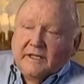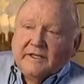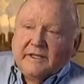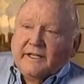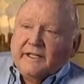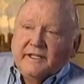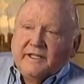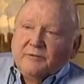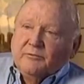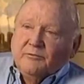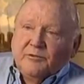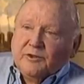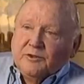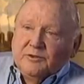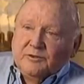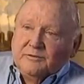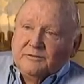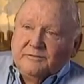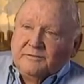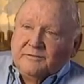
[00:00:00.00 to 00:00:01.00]
they'd
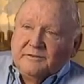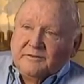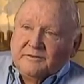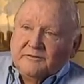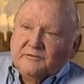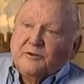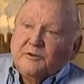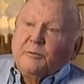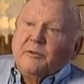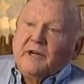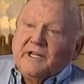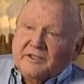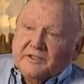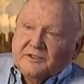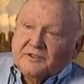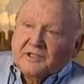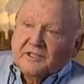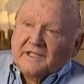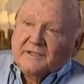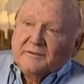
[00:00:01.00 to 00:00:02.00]
improved
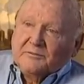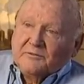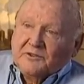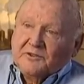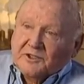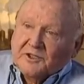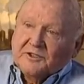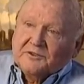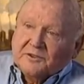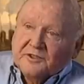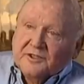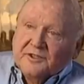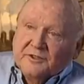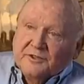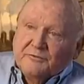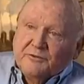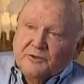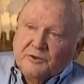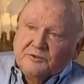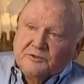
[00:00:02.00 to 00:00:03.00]
tremendously just in the
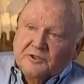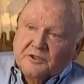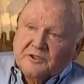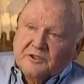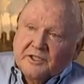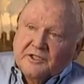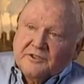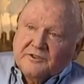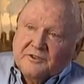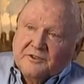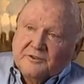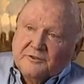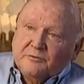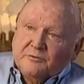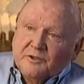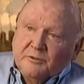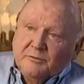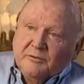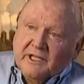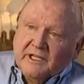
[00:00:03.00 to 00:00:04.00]
few suggestions
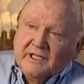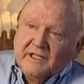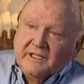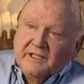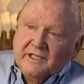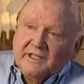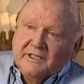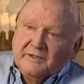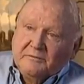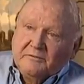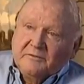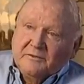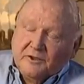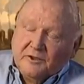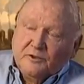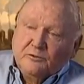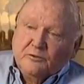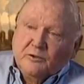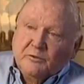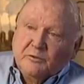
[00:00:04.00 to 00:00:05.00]
we'd made. He
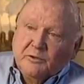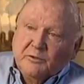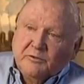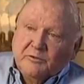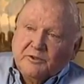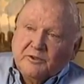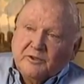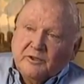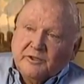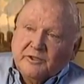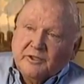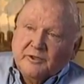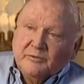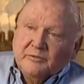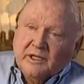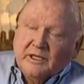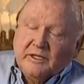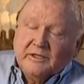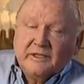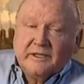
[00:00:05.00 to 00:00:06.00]
knew what we were talking
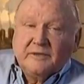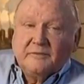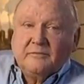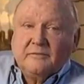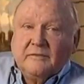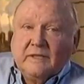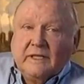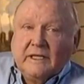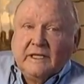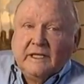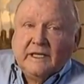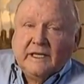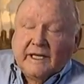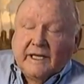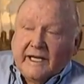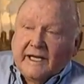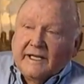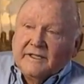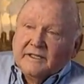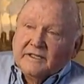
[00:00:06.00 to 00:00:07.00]
about and
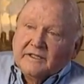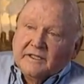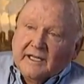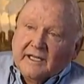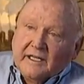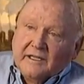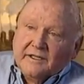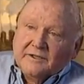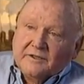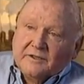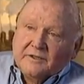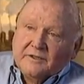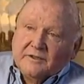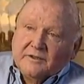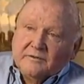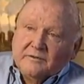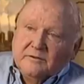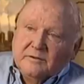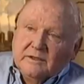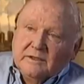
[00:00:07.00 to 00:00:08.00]
had the talent
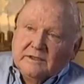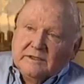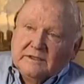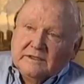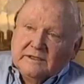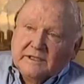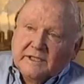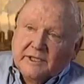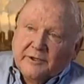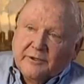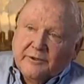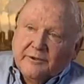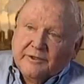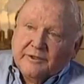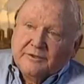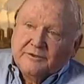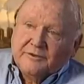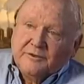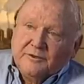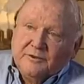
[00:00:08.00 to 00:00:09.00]
to carry
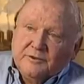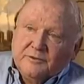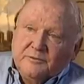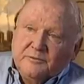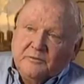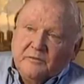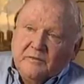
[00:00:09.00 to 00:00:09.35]
it through.